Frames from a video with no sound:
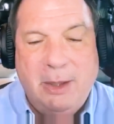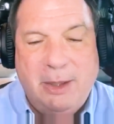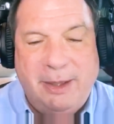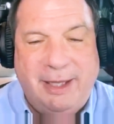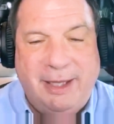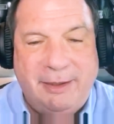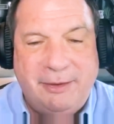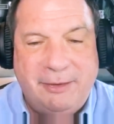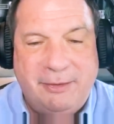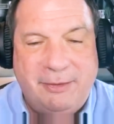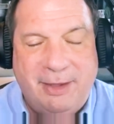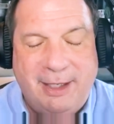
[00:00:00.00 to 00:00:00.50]

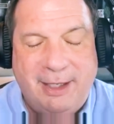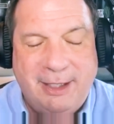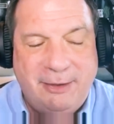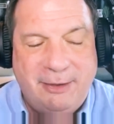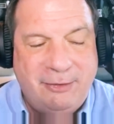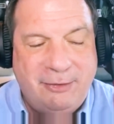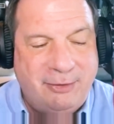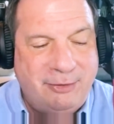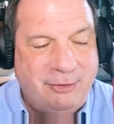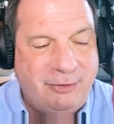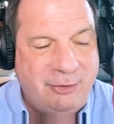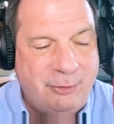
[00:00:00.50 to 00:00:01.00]
That
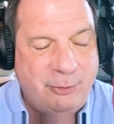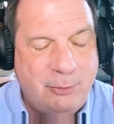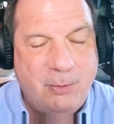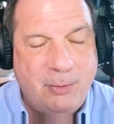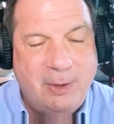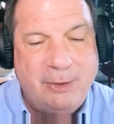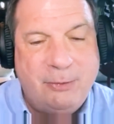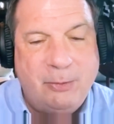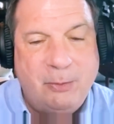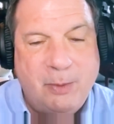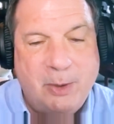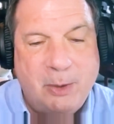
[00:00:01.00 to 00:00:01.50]
is a
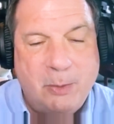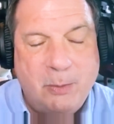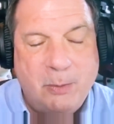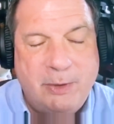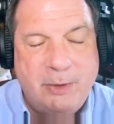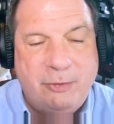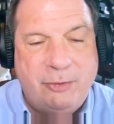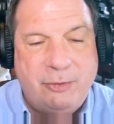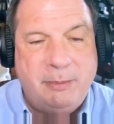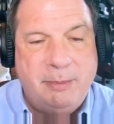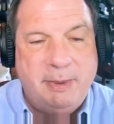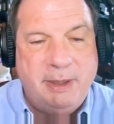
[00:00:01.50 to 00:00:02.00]
situation where we
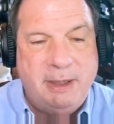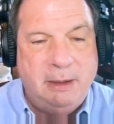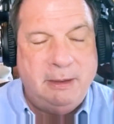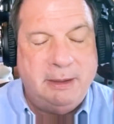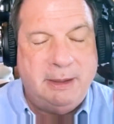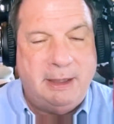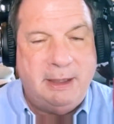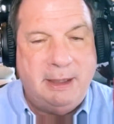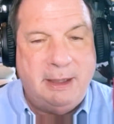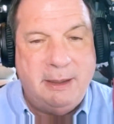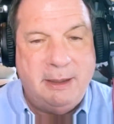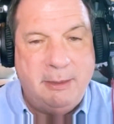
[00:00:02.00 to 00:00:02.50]
should be
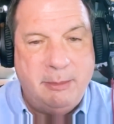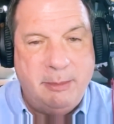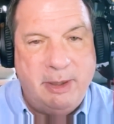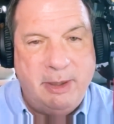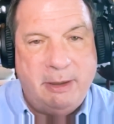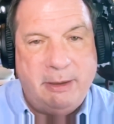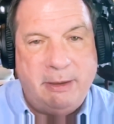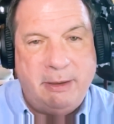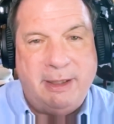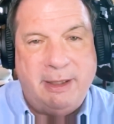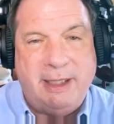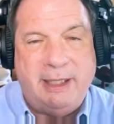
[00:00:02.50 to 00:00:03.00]
looking in the
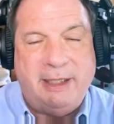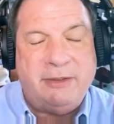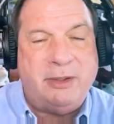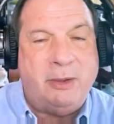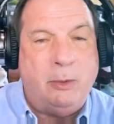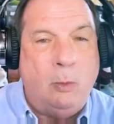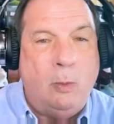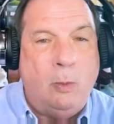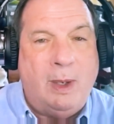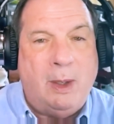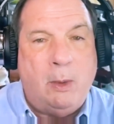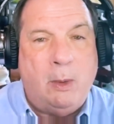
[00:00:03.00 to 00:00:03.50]
mirror and
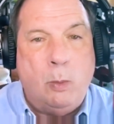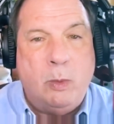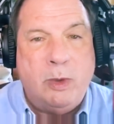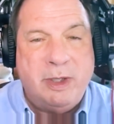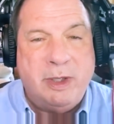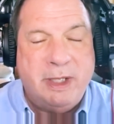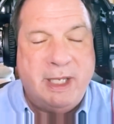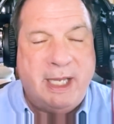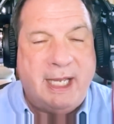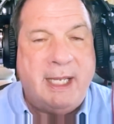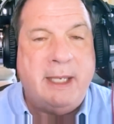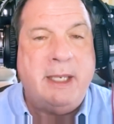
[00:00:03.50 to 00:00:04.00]
asking why we're
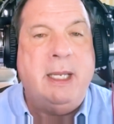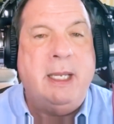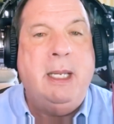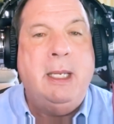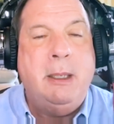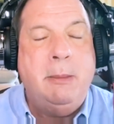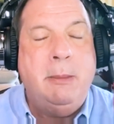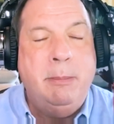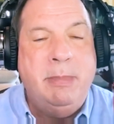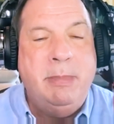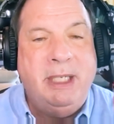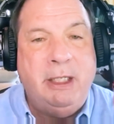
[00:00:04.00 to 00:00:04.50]
not
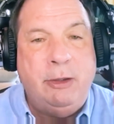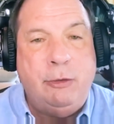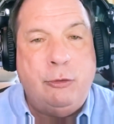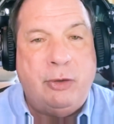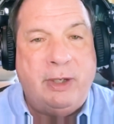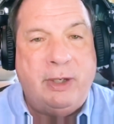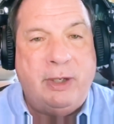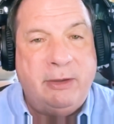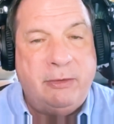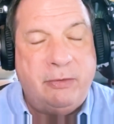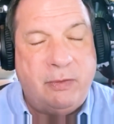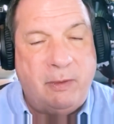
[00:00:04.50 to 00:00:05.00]
being
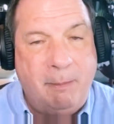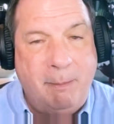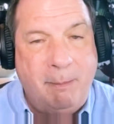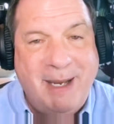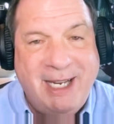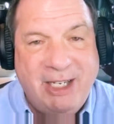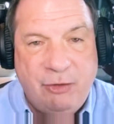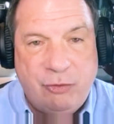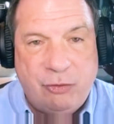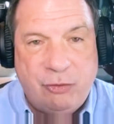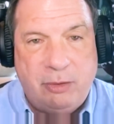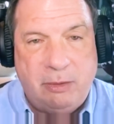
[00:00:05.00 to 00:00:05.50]

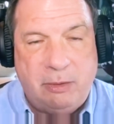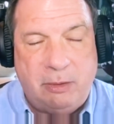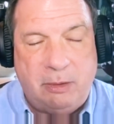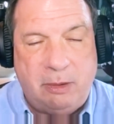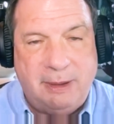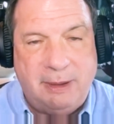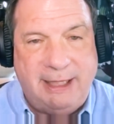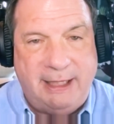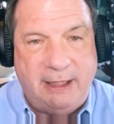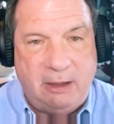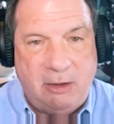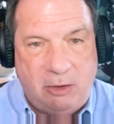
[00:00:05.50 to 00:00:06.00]

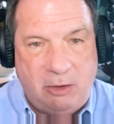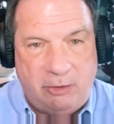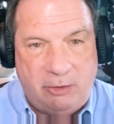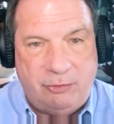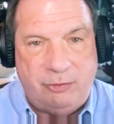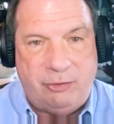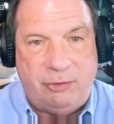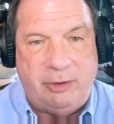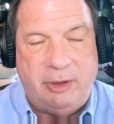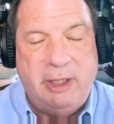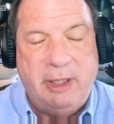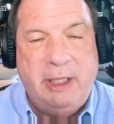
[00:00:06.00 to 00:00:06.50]
transformational in
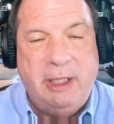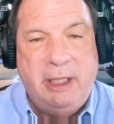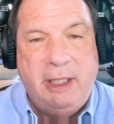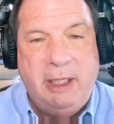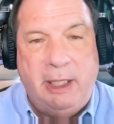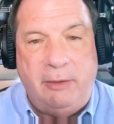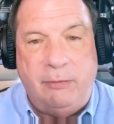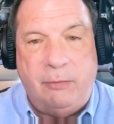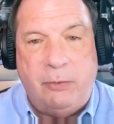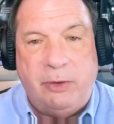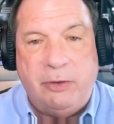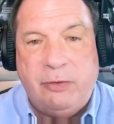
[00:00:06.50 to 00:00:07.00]
culture.
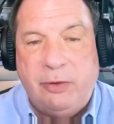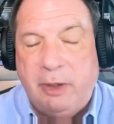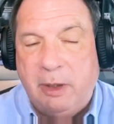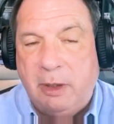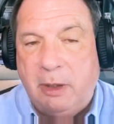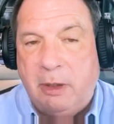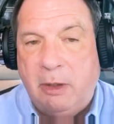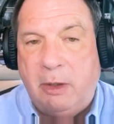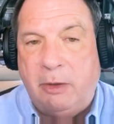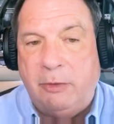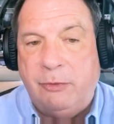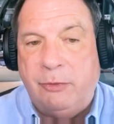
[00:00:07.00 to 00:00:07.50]
If we're
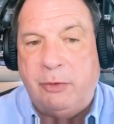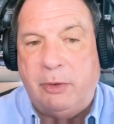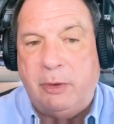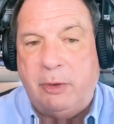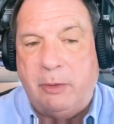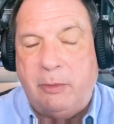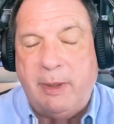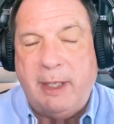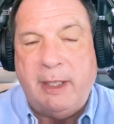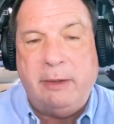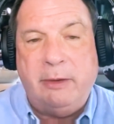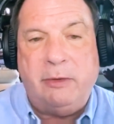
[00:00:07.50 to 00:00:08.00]
seeing culture
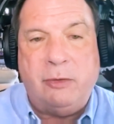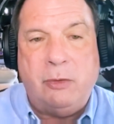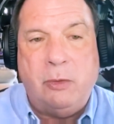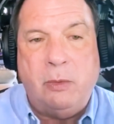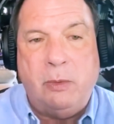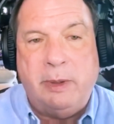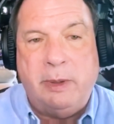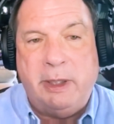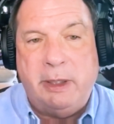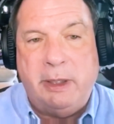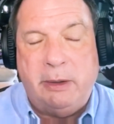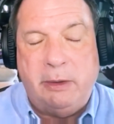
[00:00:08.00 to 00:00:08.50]
around us
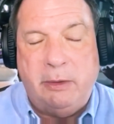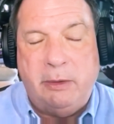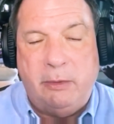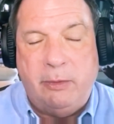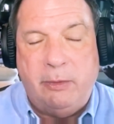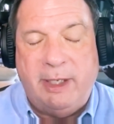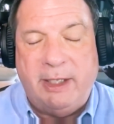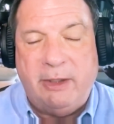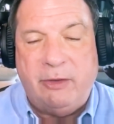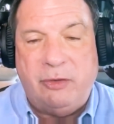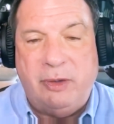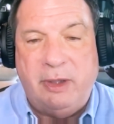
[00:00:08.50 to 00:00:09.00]
going in a
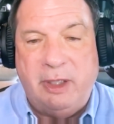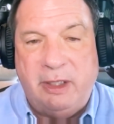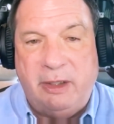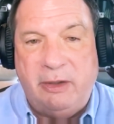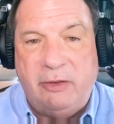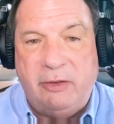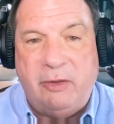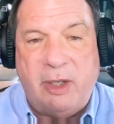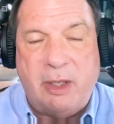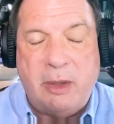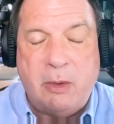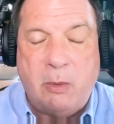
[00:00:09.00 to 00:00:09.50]
direction that
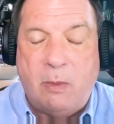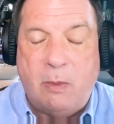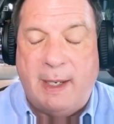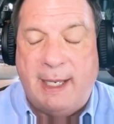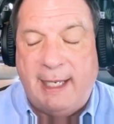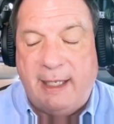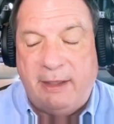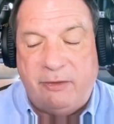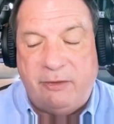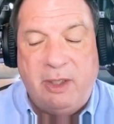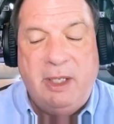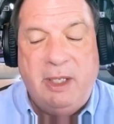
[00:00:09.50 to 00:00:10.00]
is
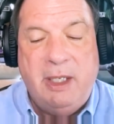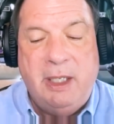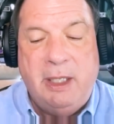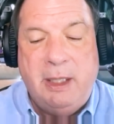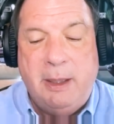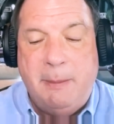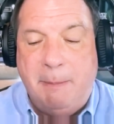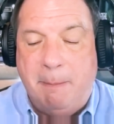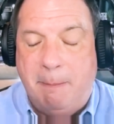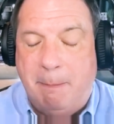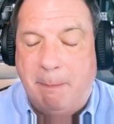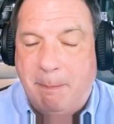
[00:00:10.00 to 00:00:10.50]
otherwise,
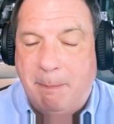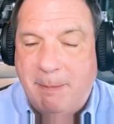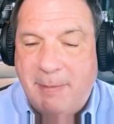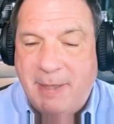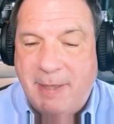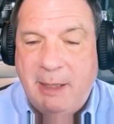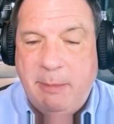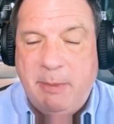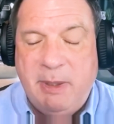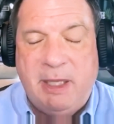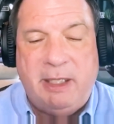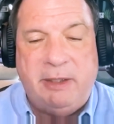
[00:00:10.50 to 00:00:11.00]

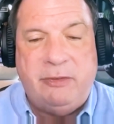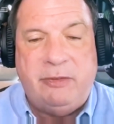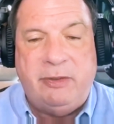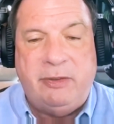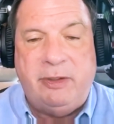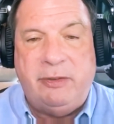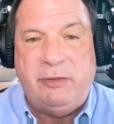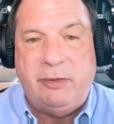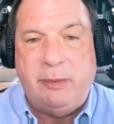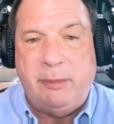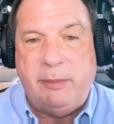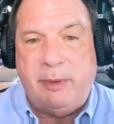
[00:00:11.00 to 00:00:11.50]
maybe that
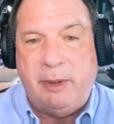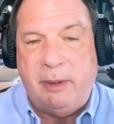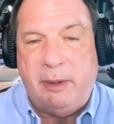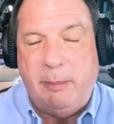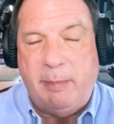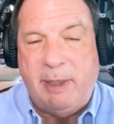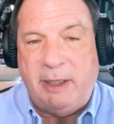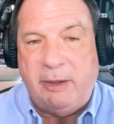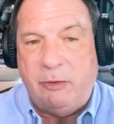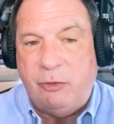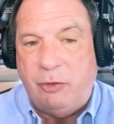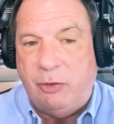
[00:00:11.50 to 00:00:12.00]
says something
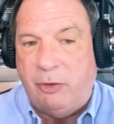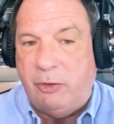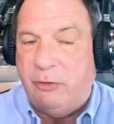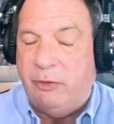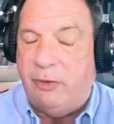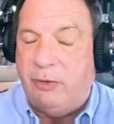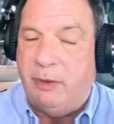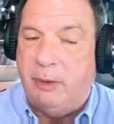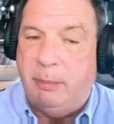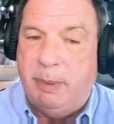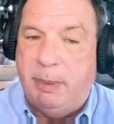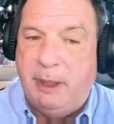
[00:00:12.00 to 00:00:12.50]
about the
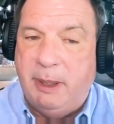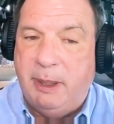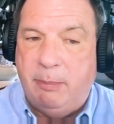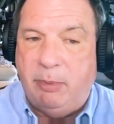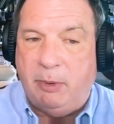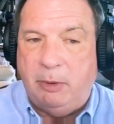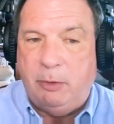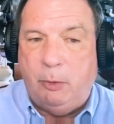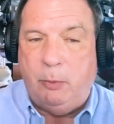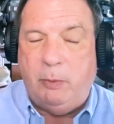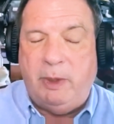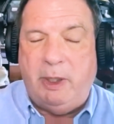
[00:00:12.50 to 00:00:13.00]
church and the
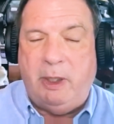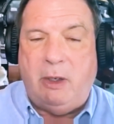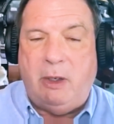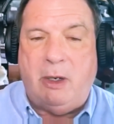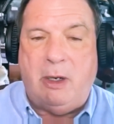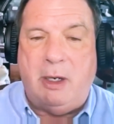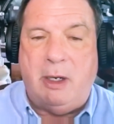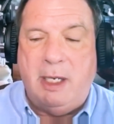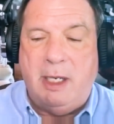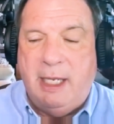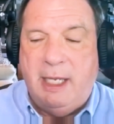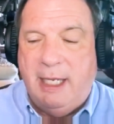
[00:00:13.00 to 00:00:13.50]
people who we
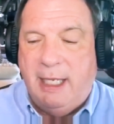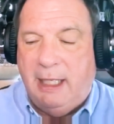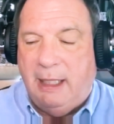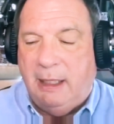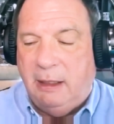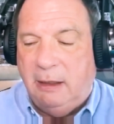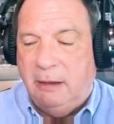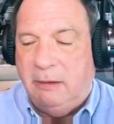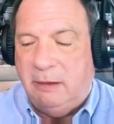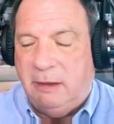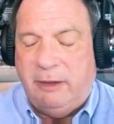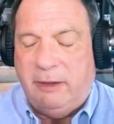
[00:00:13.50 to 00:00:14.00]
are.
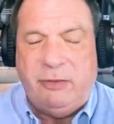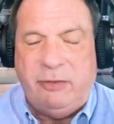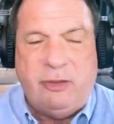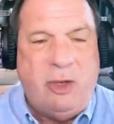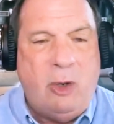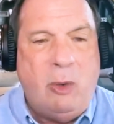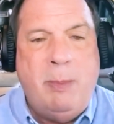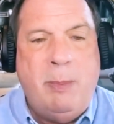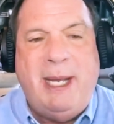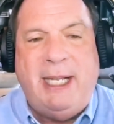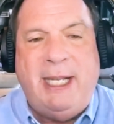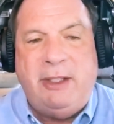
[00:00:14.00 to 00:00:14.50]
Look, let's
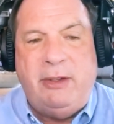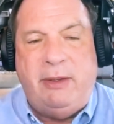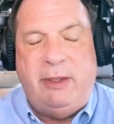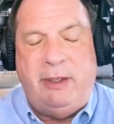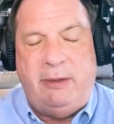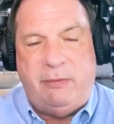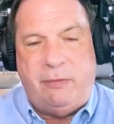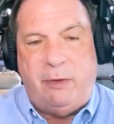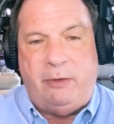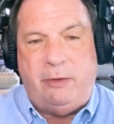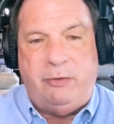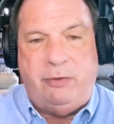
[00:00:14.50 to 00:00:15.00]
go back to
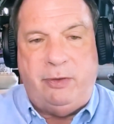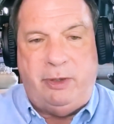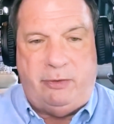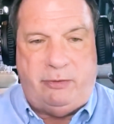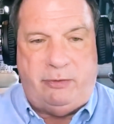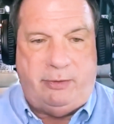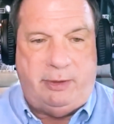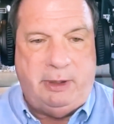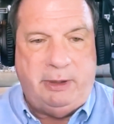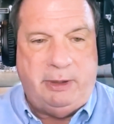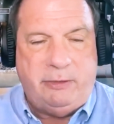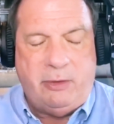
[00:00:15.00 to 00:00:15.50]
that first
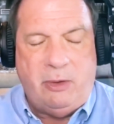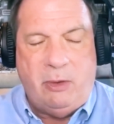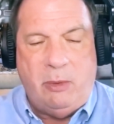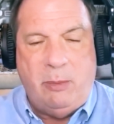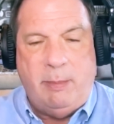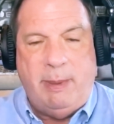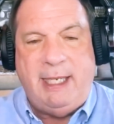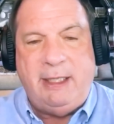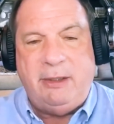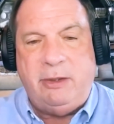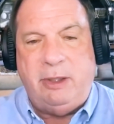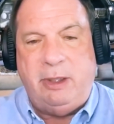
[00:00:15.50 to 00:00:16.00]
century. Let's go
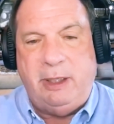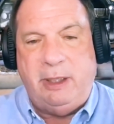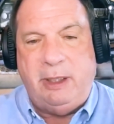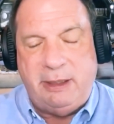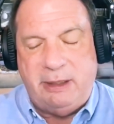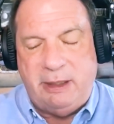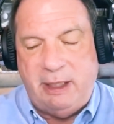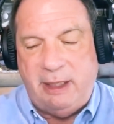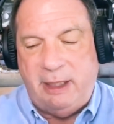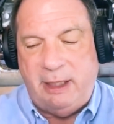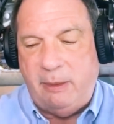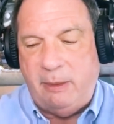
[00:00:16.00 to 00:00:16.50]
back to
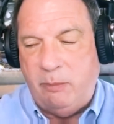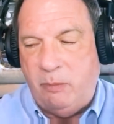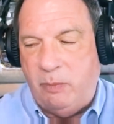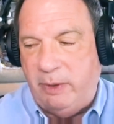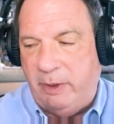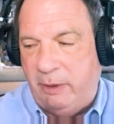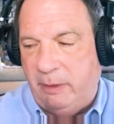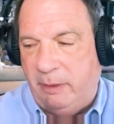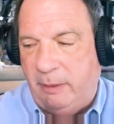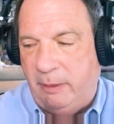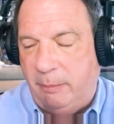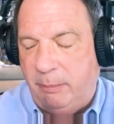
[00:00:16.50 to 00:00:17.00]
that time
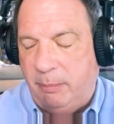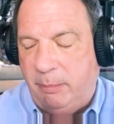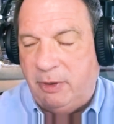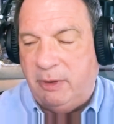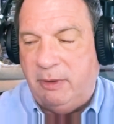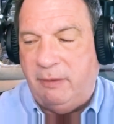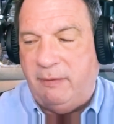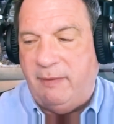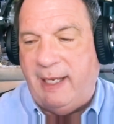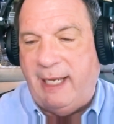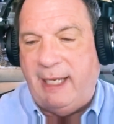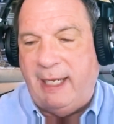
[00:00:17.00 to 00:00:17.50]
when the
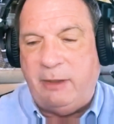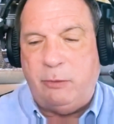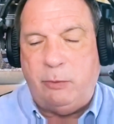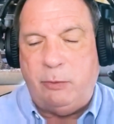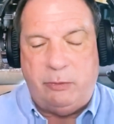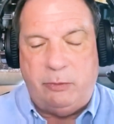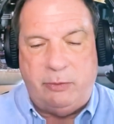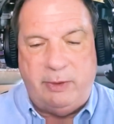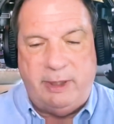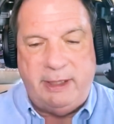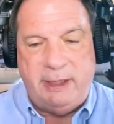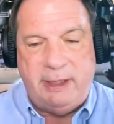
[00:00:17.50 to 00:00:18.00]
book of Acts
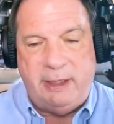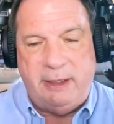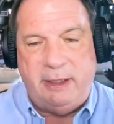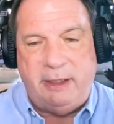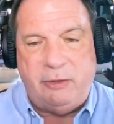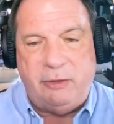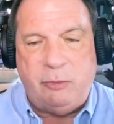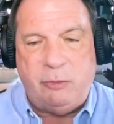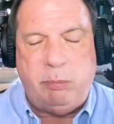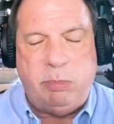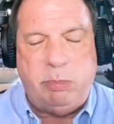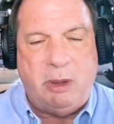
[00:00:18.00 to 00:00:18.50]
was written and the
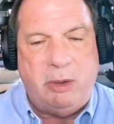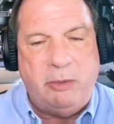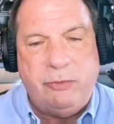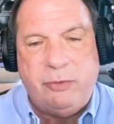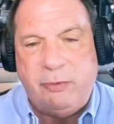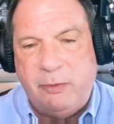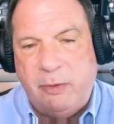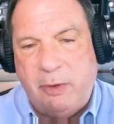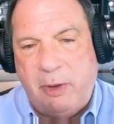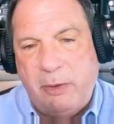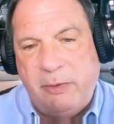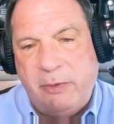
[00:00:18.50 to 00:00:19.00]

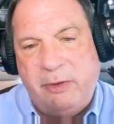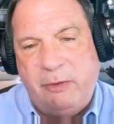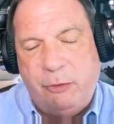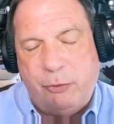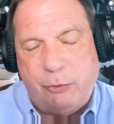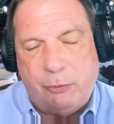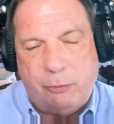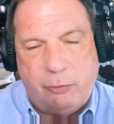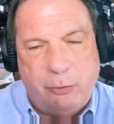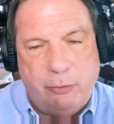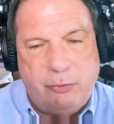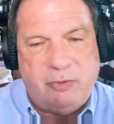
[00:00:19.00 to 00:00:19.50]
explosive growth in
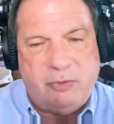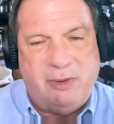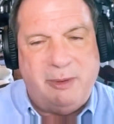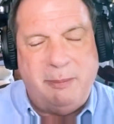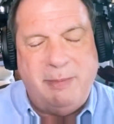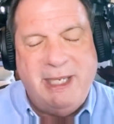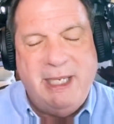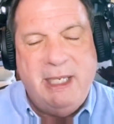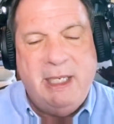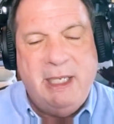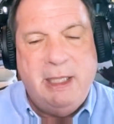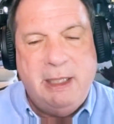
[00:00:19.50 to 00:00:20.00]

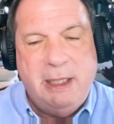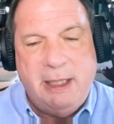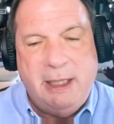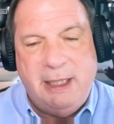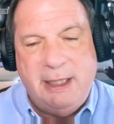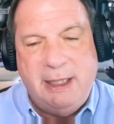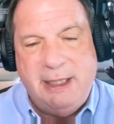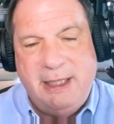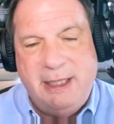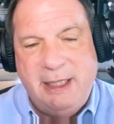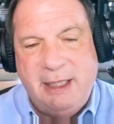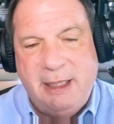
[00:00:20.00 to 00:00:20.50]
Jerusalem
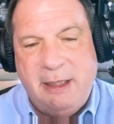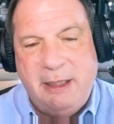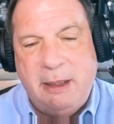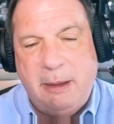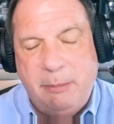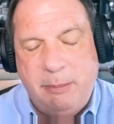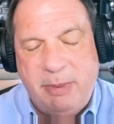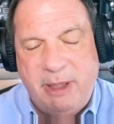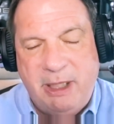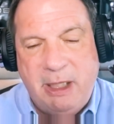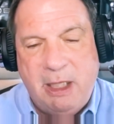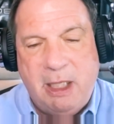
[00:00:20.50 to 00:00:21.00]
and
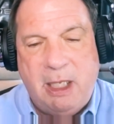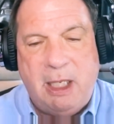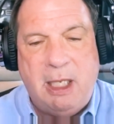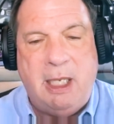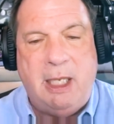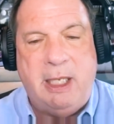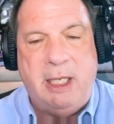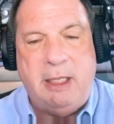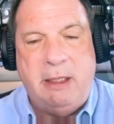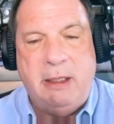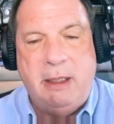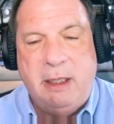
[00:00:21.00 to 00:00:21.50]
then
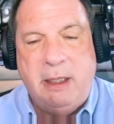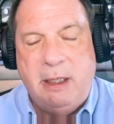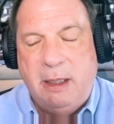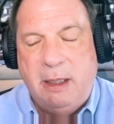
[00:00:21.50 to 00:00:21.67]
beyond.